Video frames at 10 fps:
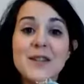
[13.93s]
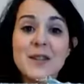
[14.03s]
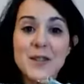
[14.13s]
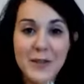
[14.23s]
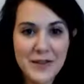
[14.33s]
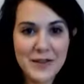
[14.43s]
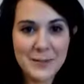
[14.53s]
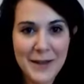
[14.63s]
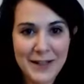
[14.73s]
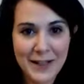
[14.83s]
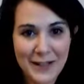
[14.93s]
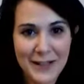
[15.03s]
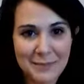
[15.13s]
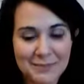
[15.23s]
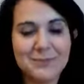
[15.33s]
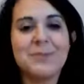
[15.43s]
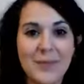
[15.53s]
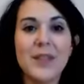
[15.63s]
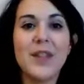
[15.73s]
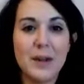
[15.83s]
So this is my clarinet.
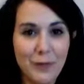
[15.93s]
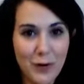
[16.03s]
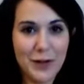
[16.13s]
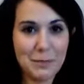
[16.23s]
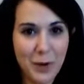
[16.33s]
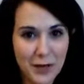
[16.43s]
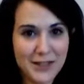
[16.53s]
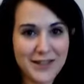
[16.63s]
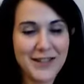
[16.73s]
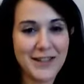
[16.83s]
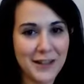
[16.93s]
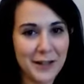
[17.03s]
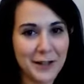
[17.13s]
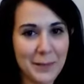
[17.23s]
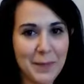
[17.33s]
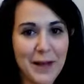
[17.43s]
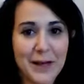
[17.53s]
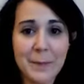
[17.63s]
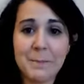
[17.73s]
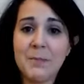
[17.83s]
There are four parts to the clarinet
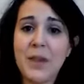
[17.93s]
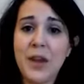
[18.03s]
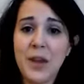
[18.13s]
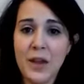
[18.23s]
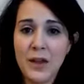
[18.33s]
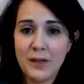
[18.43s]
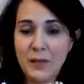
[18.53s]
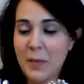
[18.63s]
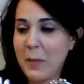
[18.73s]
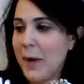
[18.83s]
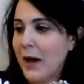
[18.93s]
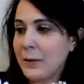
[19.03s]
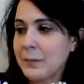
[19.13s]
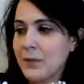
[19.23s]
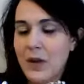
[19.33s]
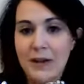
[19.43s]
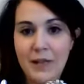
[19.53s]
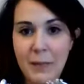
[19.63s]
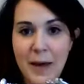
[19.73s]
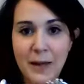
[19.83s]
body. From the bottom, you have
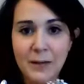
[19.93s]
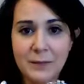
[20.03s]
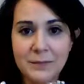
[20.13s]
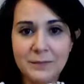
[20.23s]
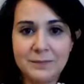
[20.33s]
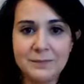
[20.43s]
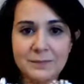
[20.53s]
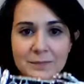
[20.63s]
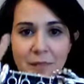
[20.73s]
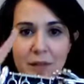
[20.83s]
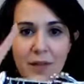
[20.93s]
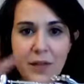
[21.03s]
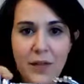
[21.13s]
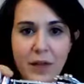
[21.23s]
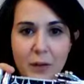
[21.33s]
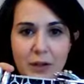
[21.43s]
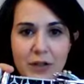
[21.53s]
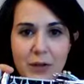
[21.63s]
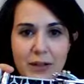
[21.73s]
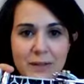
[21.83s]
the bell, the lower
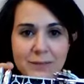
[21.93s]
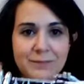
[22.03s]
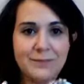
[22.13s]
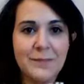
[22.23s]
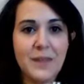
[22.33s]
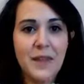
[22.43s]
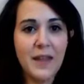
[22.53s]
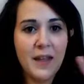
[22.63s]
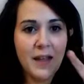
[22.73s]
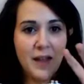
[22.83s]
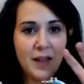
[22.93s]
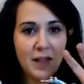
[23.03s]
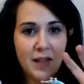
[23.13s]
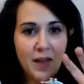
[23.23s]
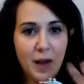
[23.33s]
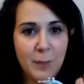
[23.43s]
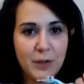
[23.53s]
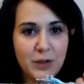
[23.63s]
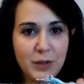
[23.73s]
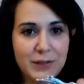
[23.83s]
joint, the
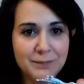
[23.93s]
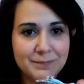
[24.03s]
upper joint,